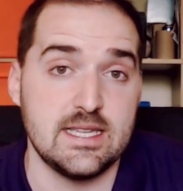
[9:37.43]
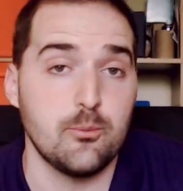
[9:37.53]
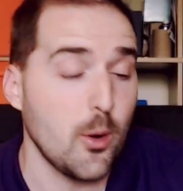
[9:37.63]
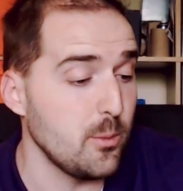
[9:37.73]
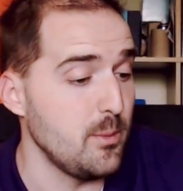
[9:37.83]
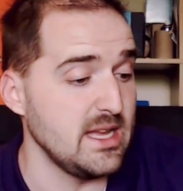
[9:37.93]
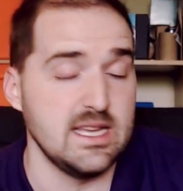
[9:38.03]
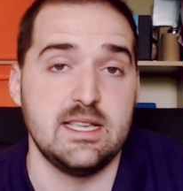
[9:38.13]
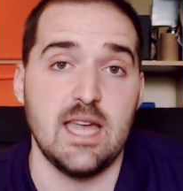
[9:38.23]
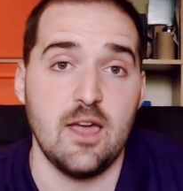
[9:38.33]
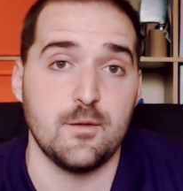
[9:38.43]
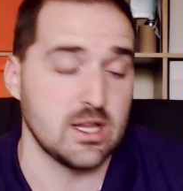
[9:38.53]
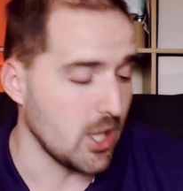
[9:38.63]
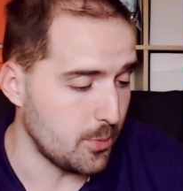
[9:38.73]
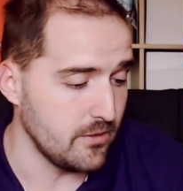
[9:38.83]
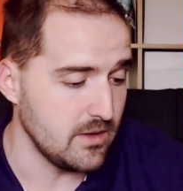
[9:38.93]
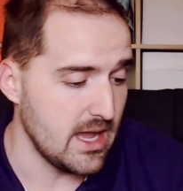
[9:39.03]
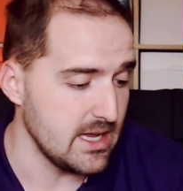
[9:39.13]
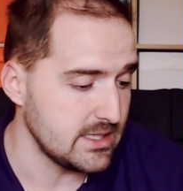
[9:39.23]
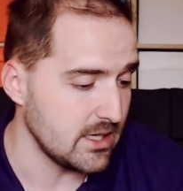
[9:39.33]
They'll probably make you deaf in a couple of
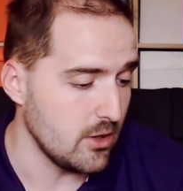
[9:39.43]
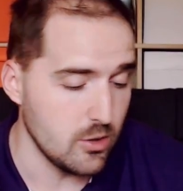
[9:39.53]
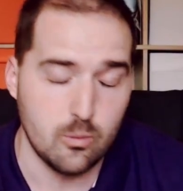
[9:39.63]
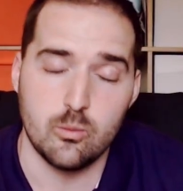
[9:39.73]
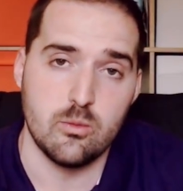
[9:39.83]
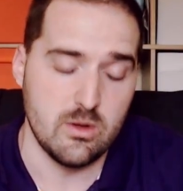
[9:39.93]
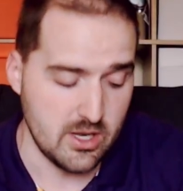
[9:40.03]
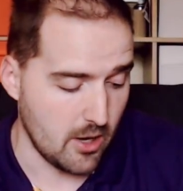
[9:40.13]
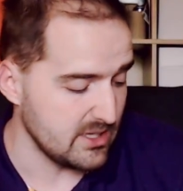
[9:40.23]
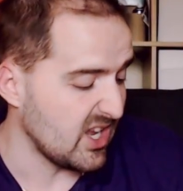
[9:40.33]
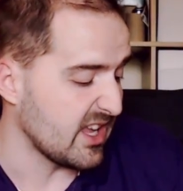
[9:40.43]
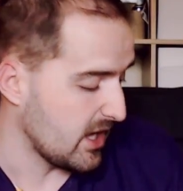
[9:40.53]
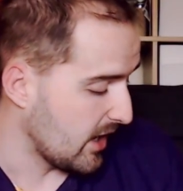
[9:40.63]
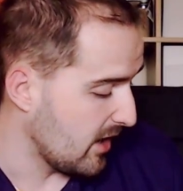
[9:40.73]
years, so you know, it's like